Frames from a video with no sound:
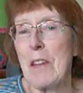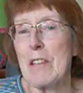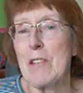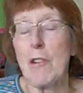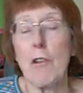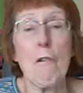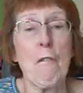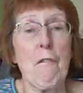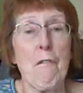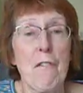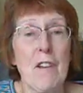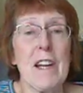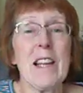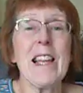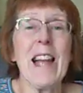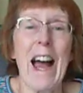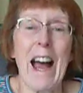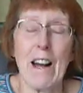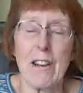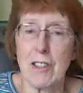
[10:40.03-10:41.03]
to
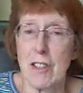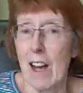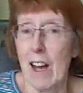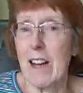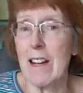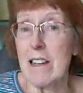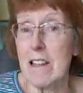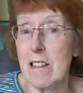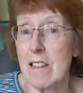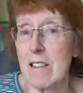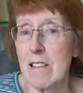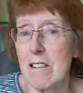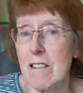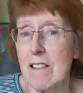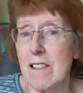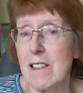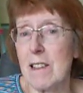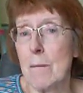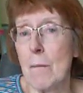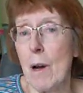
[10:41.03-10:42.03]
fill our days
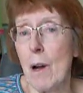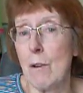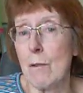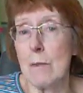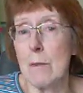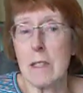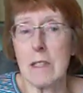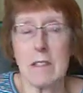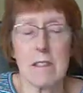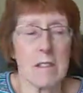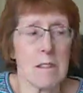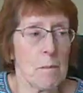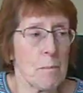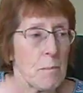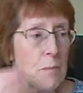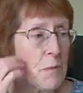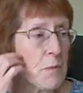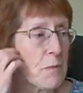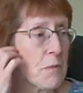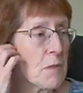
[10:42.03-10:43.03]
at the moment,
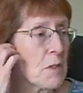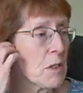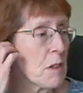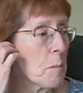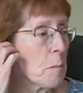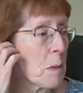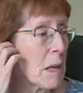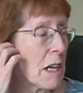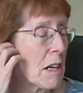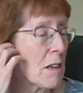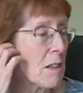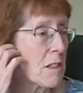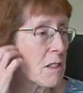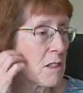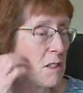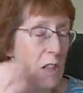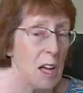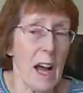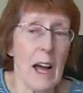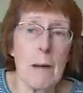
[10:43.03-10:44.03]
because
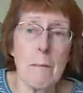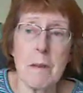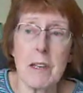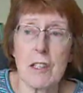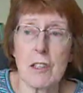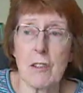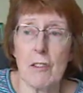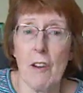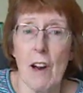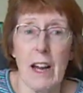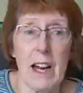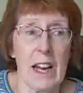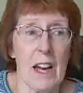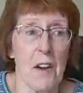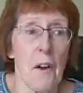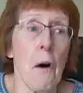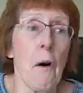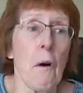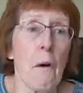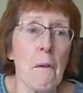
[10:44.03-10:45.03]
time is
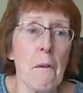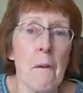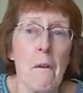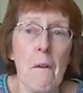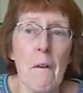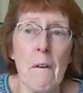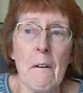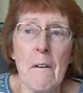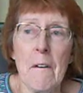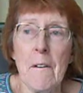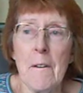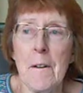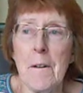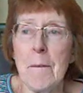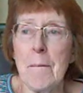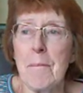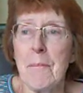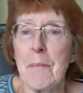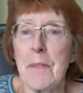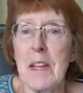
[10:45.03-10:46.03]
cracking on,
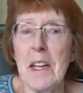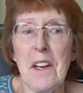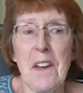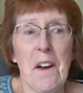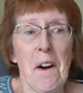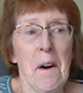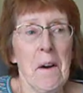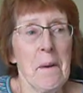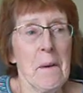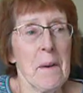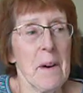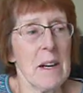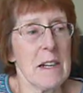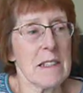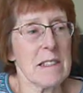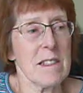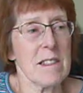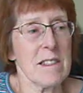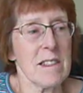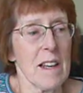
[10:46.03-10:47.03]
you know,
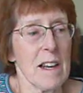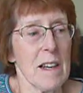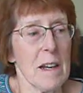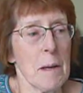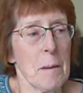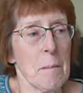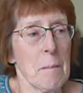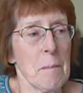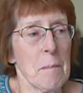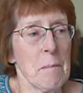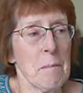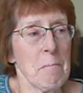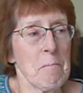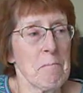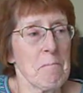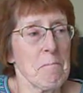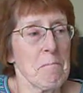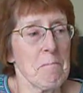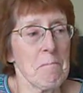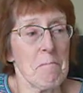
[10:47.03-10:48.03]
and
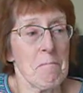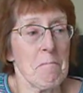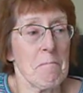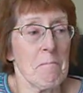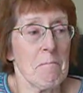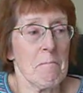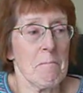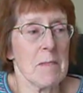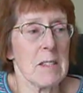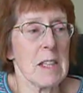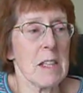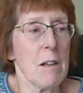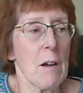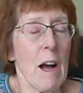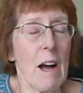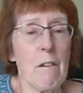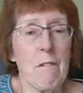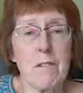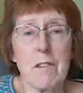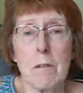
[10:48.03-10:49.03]
you
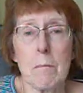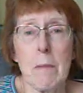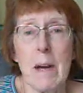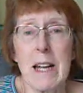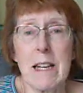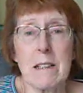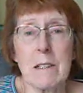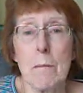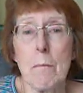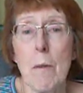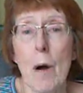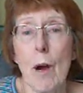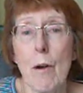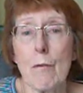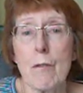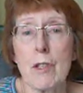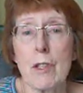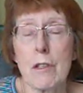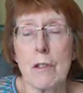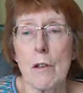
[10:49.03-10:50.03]
have to make the
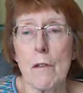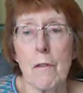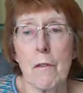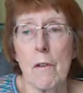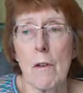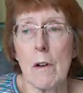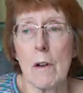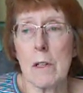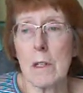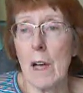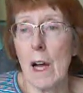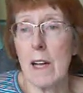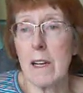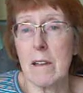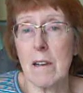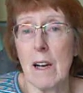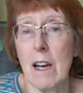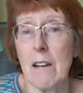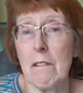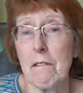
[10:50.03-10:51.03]
most of
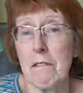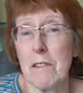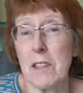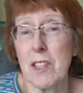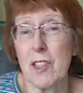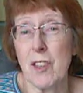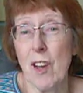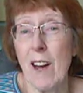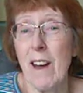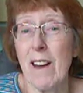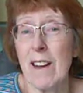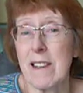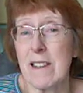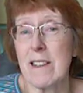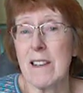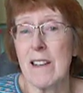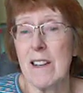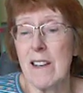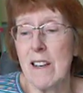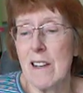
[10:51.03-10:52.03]
like every day.